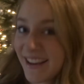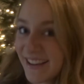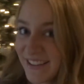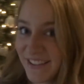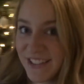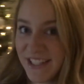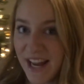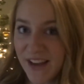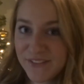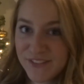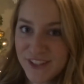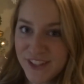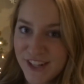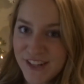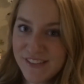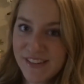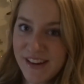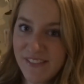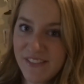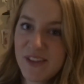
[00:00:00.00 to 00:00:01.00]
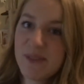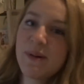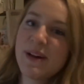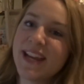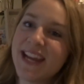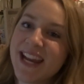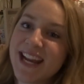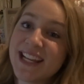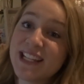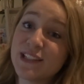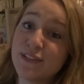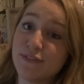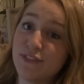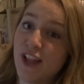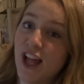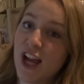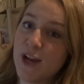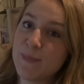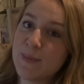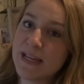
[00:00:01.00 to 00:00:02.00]
Good afternoon, everyone. It's
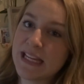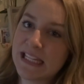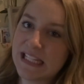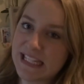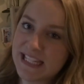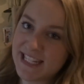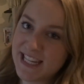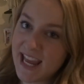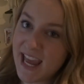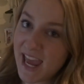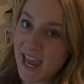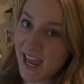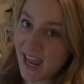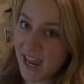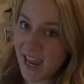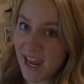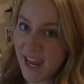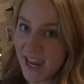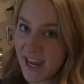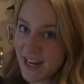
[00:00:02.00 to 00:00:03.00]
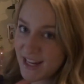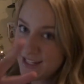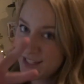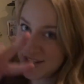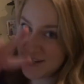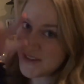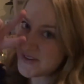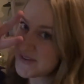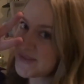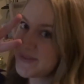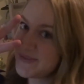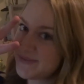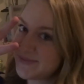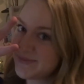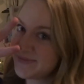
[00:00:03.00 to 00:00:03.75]
Vlogmas day two.